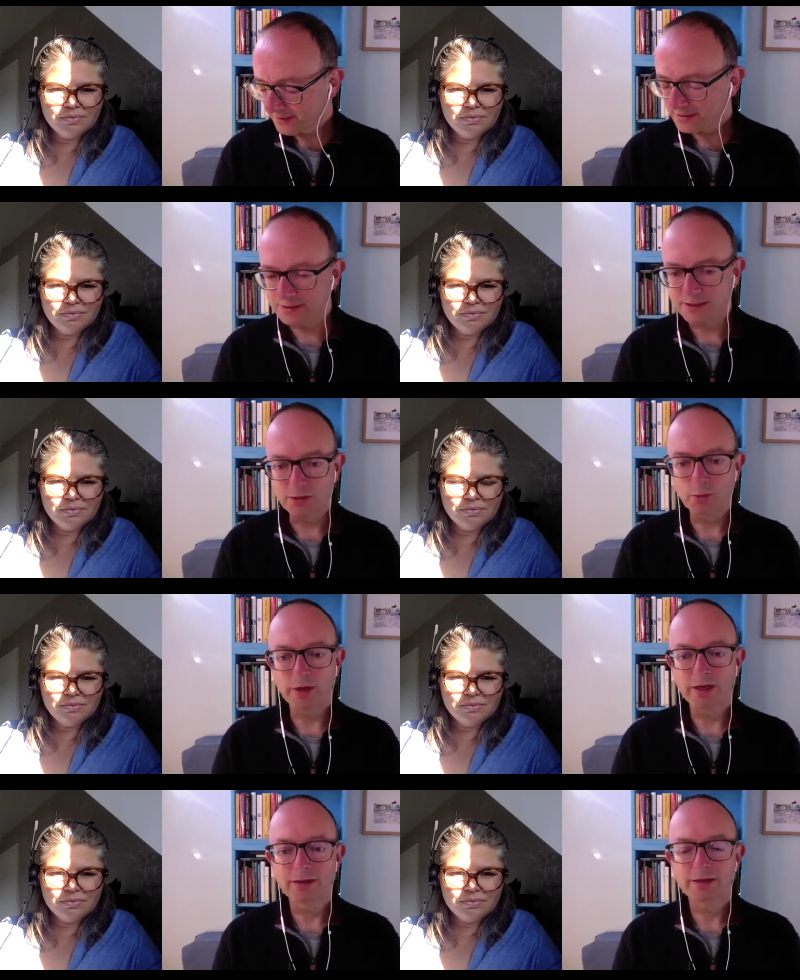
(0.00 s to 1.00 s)
Speaker 1: can see that
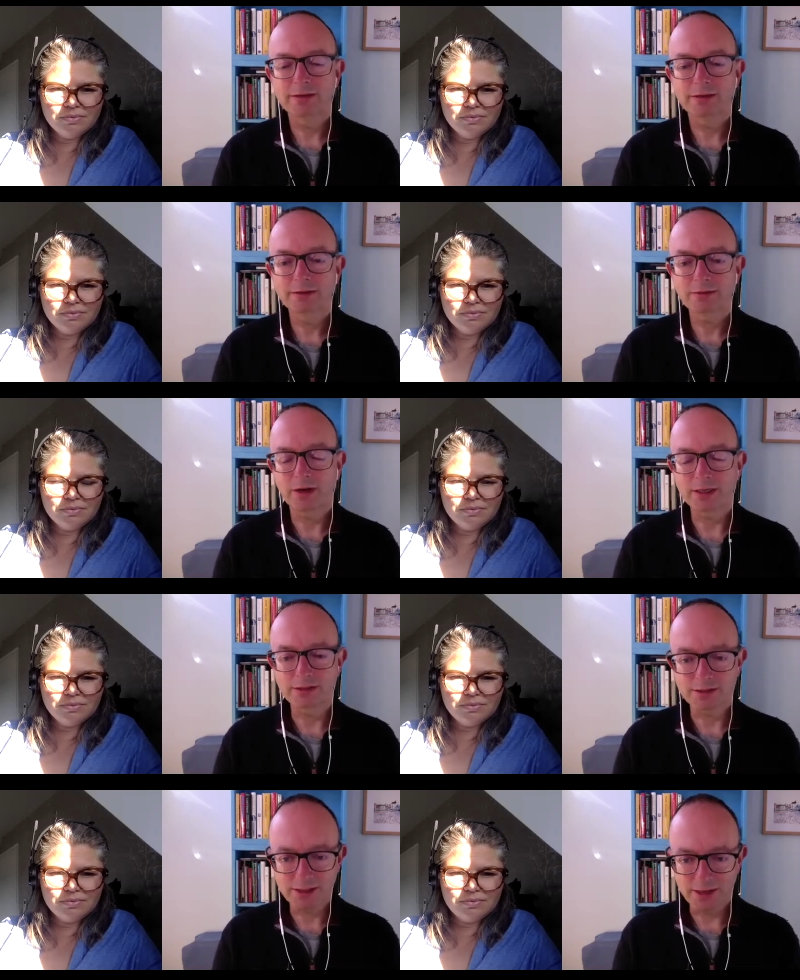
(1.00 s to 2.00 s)
we're right at
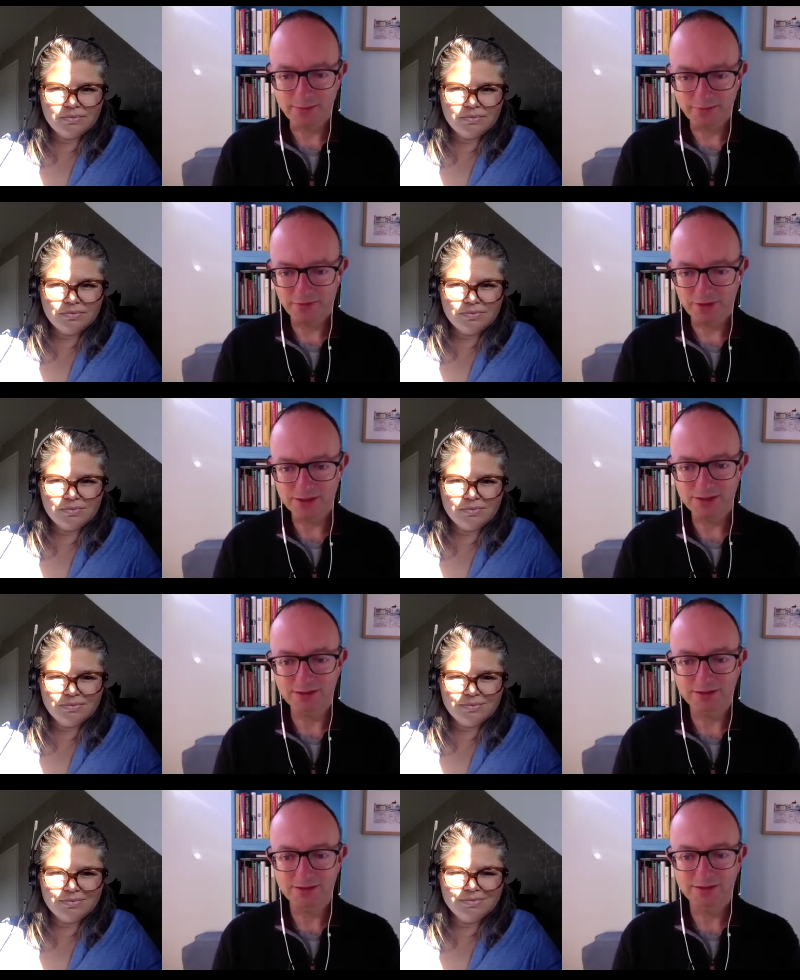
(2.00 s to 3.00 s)
the time for us
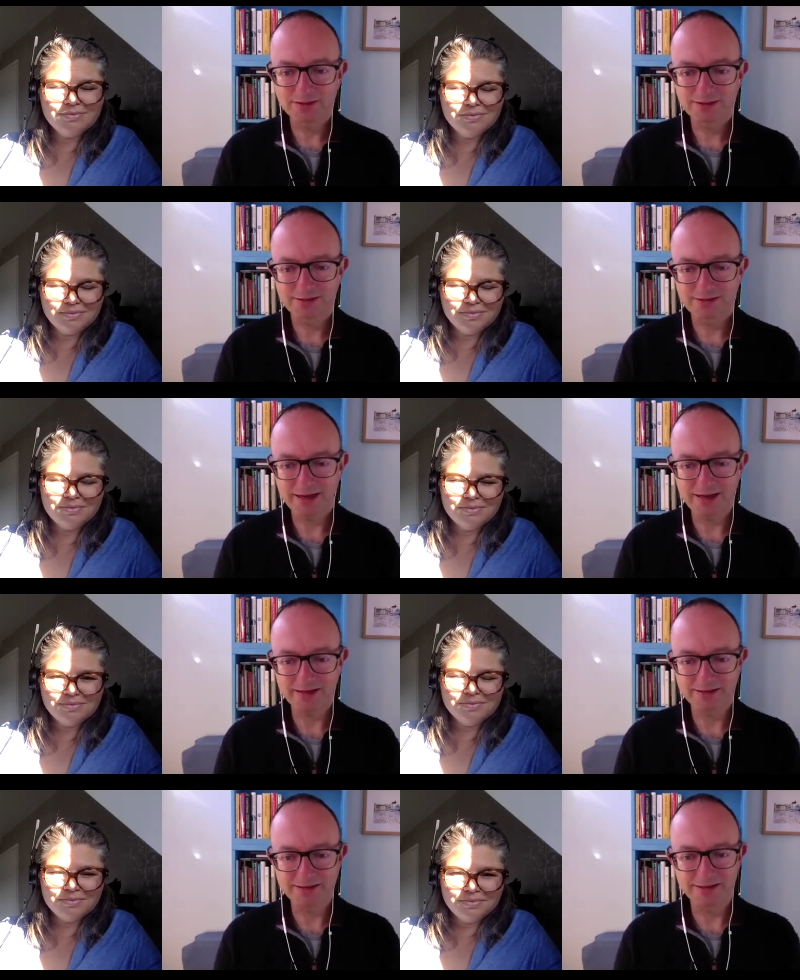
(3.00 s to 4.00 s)
to
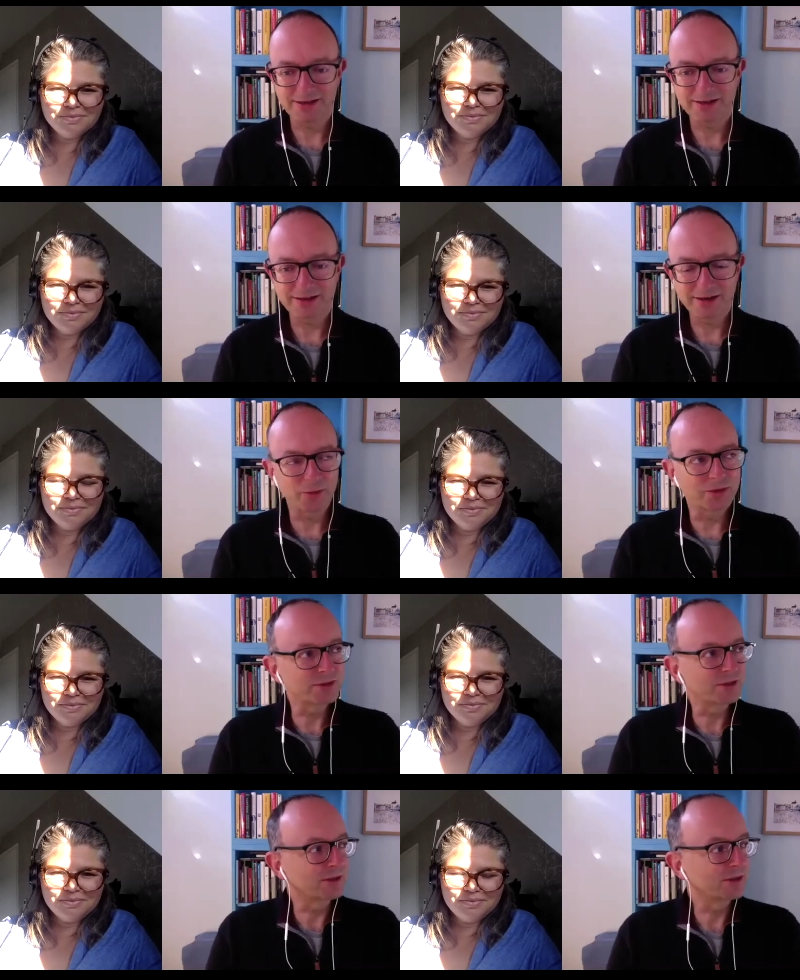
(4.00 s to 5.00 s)
end, and I, I want
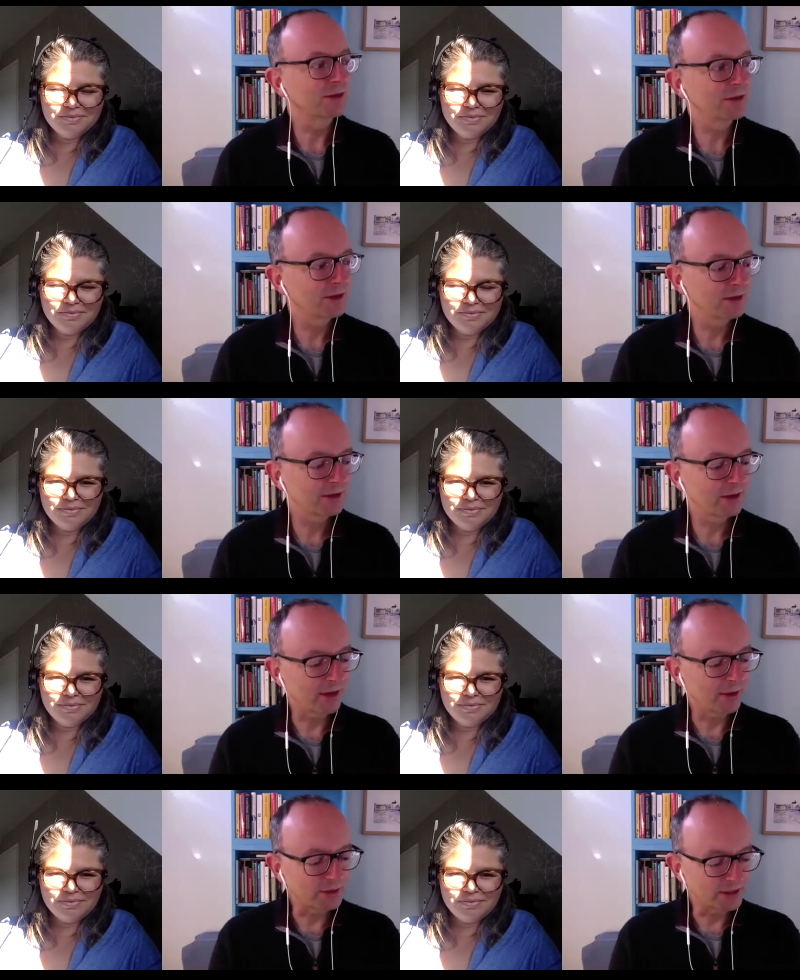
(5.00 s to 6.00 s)
to I
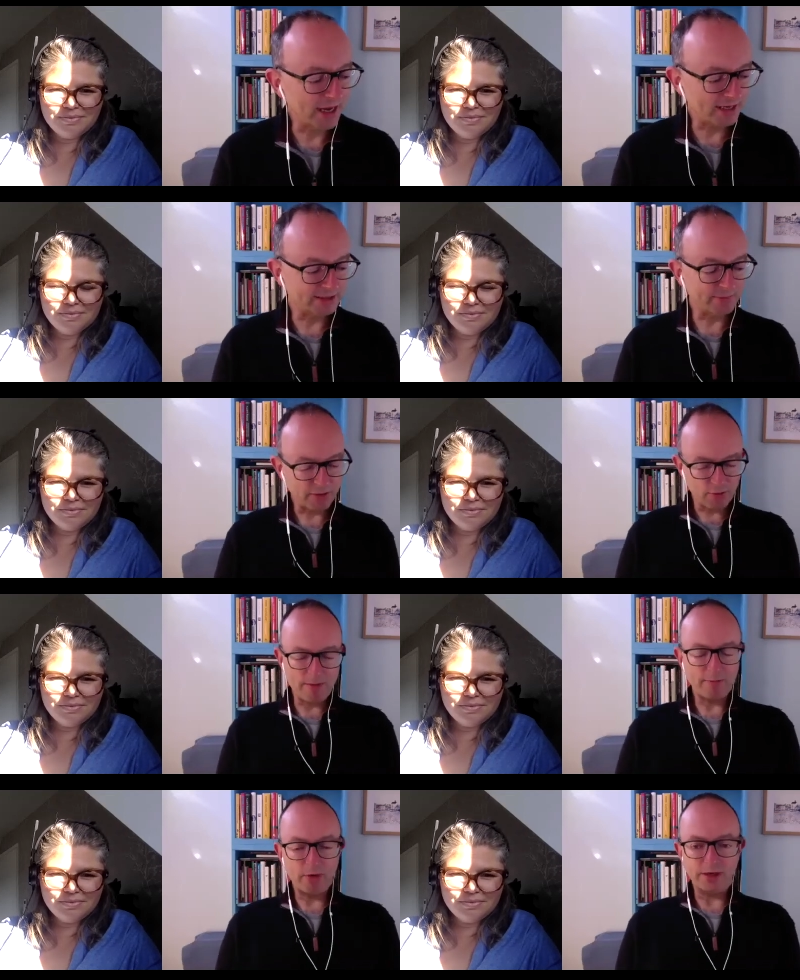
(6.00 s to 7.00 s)
want to end by
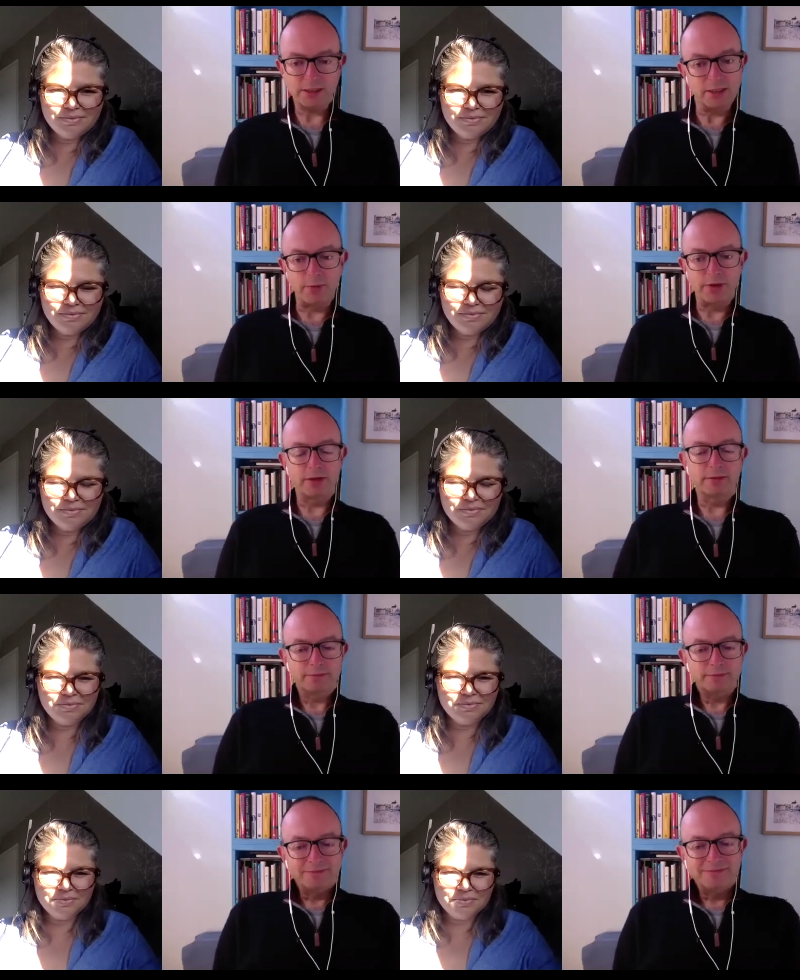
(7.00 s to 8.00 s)
remembering someone.
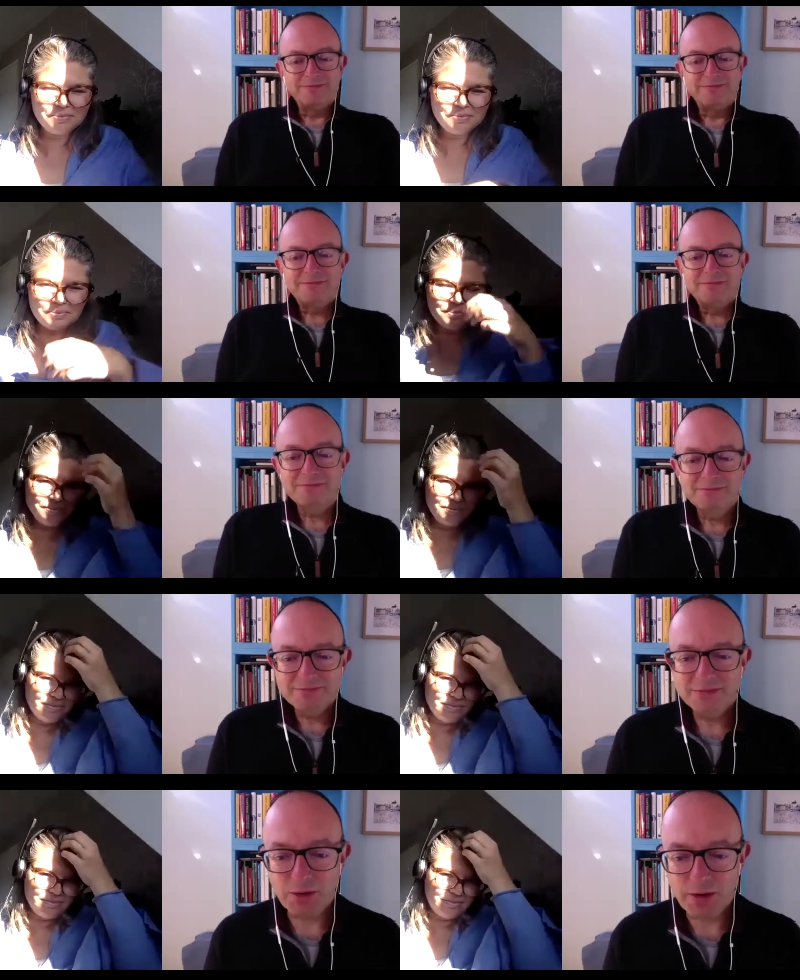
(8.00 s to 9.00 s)

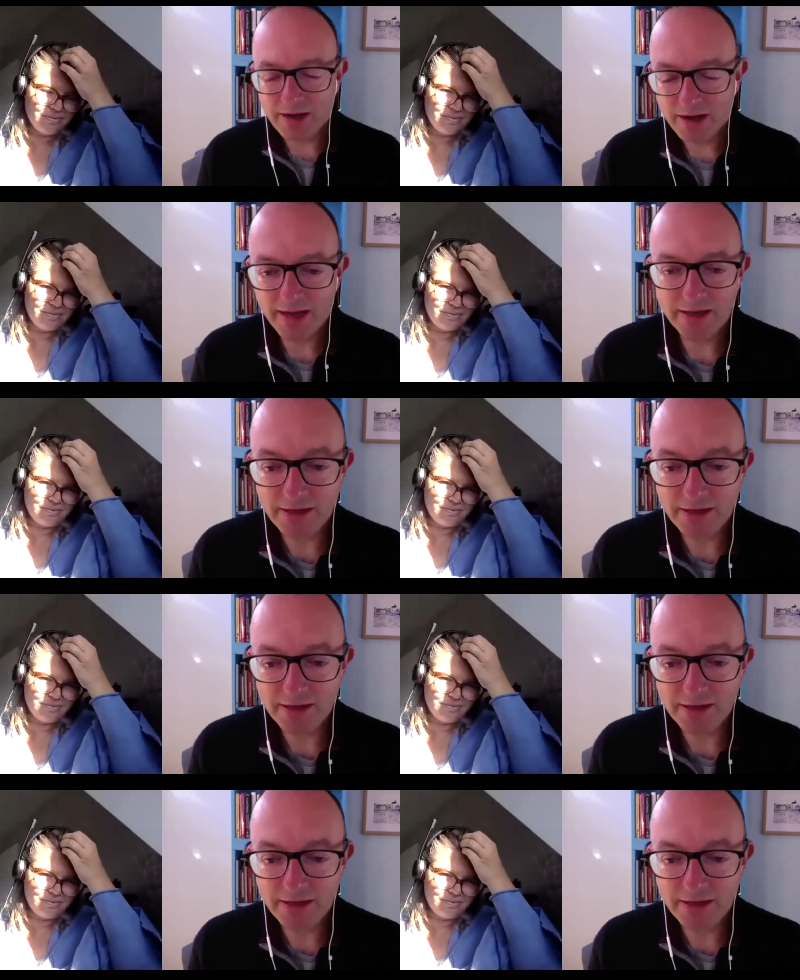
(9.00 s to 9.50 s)
So I, I had an